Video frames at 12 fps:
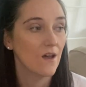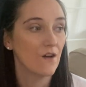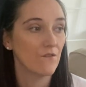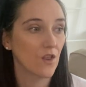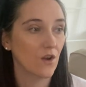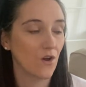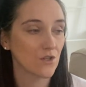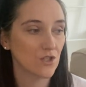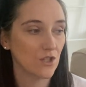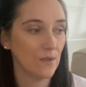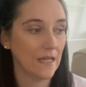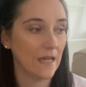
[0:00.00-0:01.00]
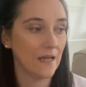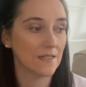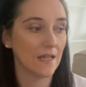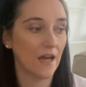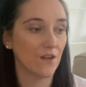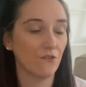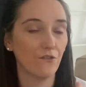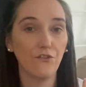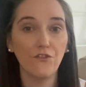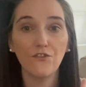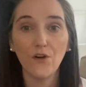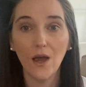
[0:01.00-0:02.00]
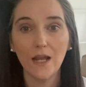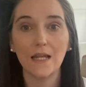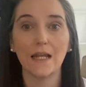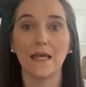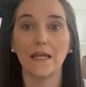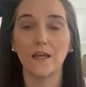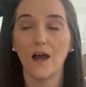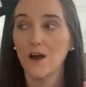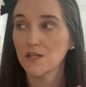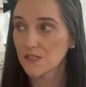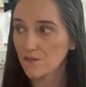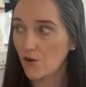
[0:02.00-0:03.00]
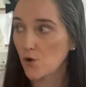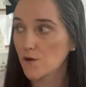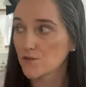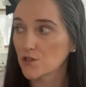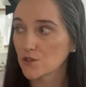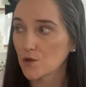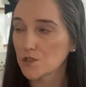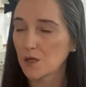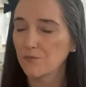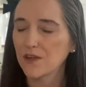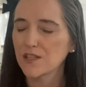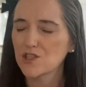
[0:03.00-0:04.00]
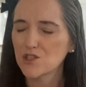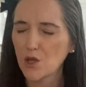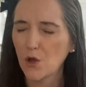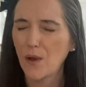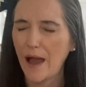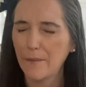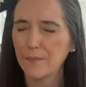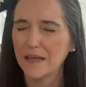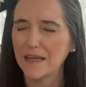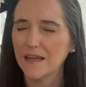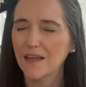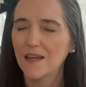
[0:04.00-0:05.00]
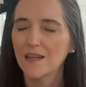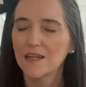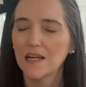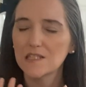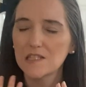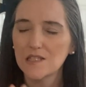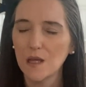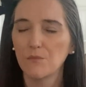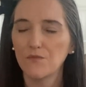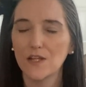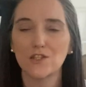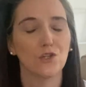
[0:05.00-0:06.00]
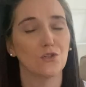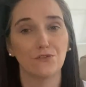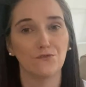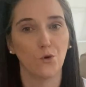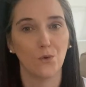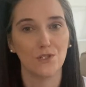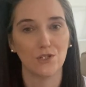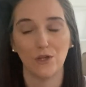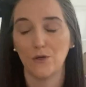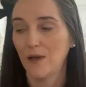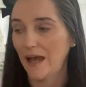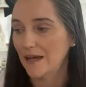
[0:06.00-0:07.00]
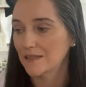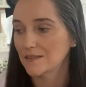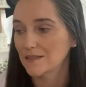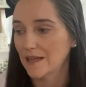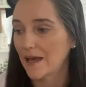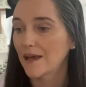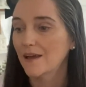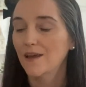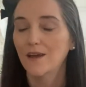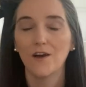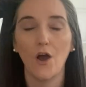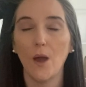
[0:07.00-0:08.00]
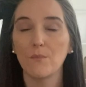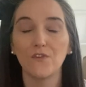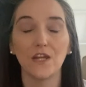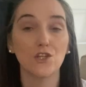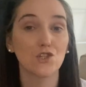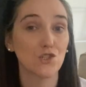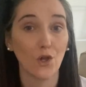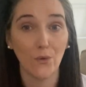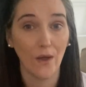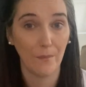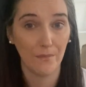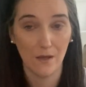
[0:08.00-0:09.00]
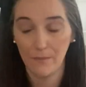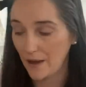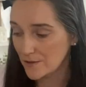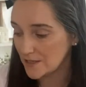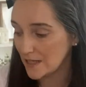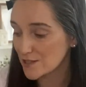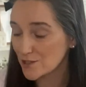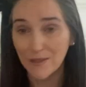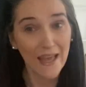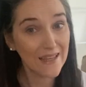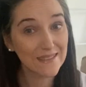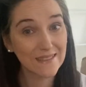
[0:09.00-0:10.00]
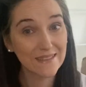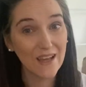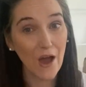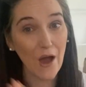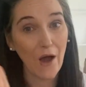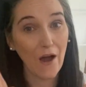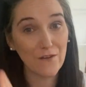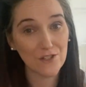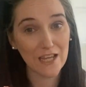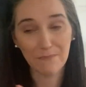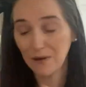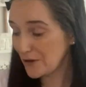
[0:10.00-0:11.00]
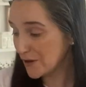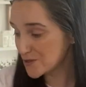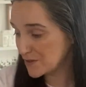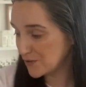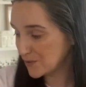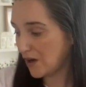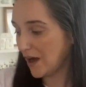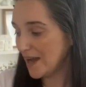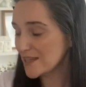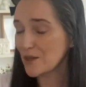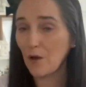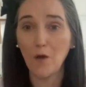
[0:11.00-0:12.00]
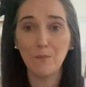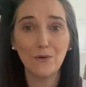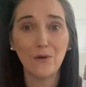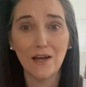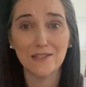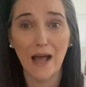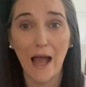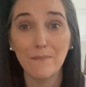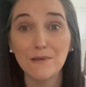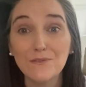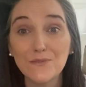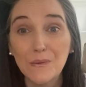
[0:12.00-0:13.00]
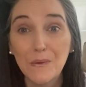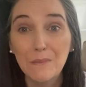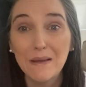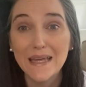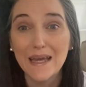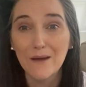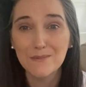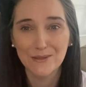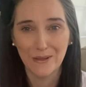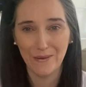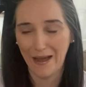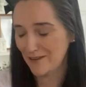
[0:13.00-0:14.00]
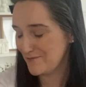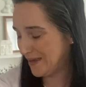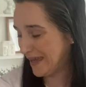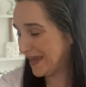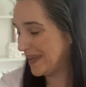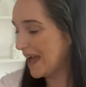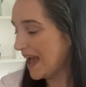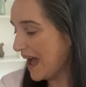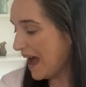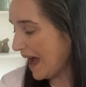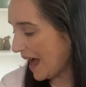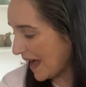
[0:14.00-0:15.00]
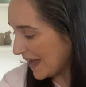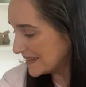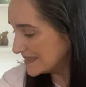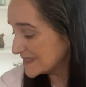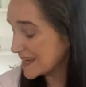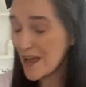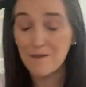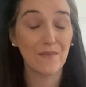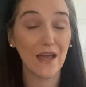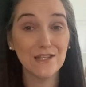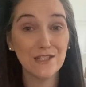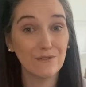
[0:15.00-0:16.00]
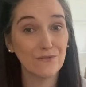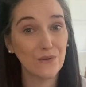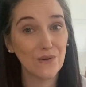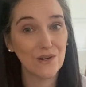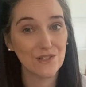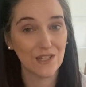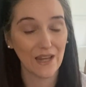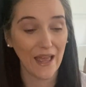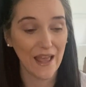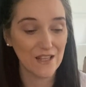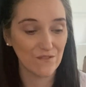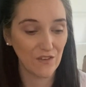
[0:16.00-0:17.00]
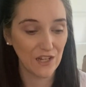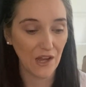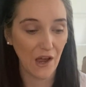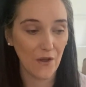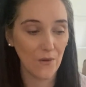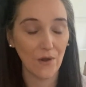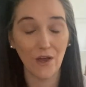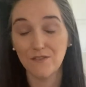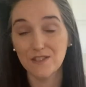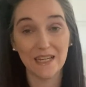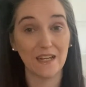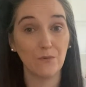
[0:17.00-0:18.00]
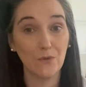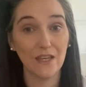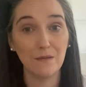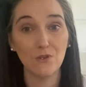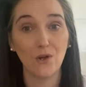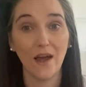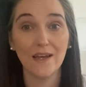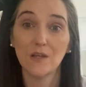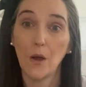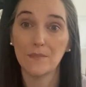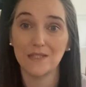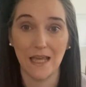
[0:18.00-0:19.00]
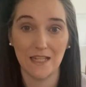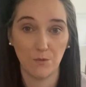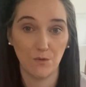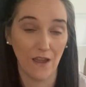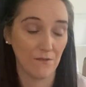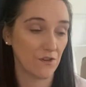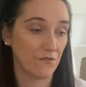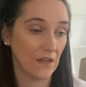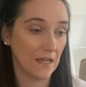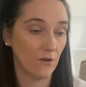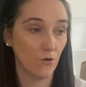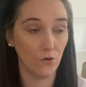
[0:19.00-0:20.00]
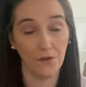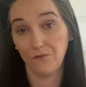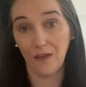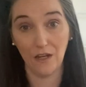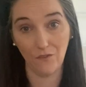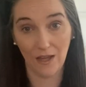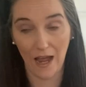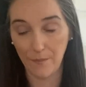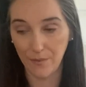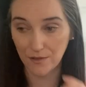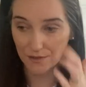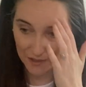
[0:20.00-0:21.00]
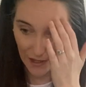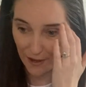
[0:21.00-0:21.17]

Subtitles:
for the last 2 years, and finally us four have just got something so happy and something to look forward to, and yeah, I'm feeling so happy about it. So yes, I've shared my news with you guys. I hope you guys are happy for me. I'm so happy. And yeah, that is it for today's video. Like I've said, I will keep you guys updated with everything, or if anything happens.